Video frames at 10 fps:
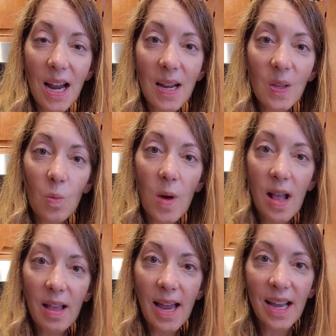as
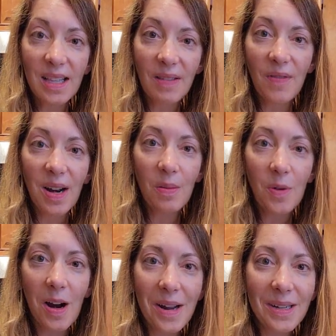well as the final
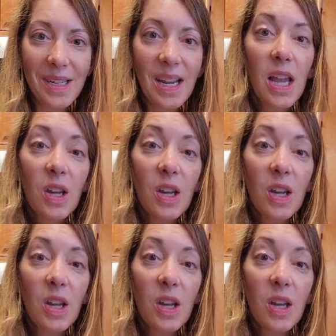product.